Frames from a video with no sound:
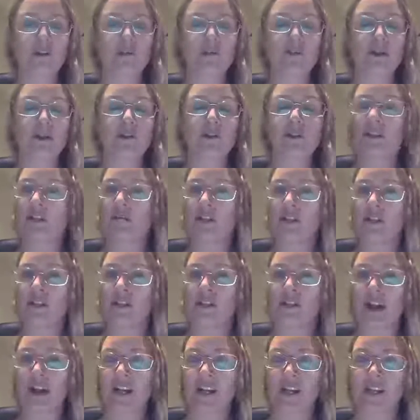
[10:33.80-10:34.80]
positive
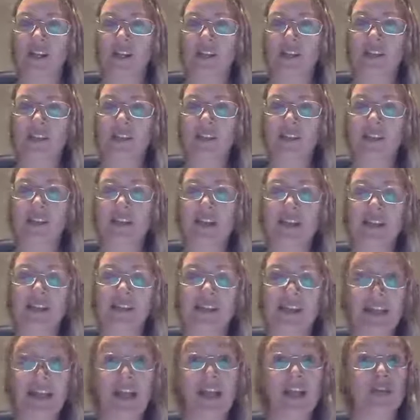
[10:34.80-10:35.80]
interactions as
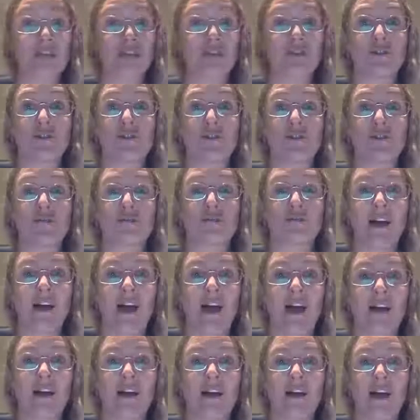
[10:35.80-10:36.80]
they need to
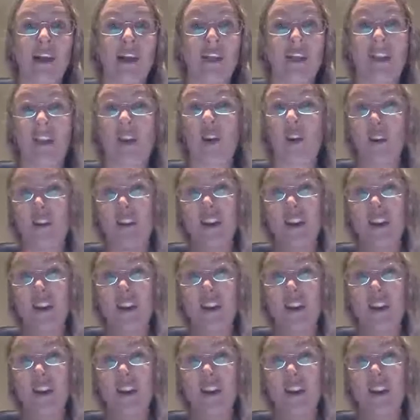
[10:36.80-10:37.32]
in their own